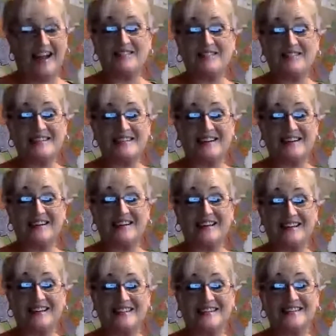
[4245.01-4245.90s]
I'm
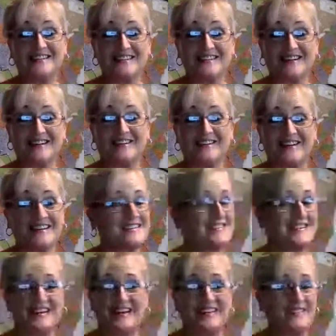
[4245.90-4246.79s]
serious. It's a
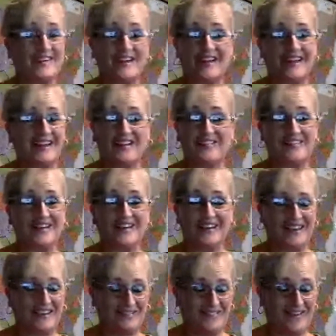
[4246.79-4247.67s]
question. I'm
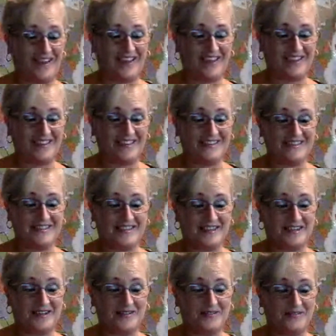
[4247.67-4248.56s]
not making
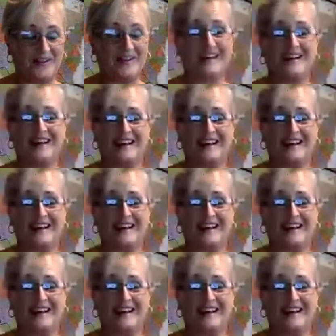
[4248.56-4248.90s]
this up.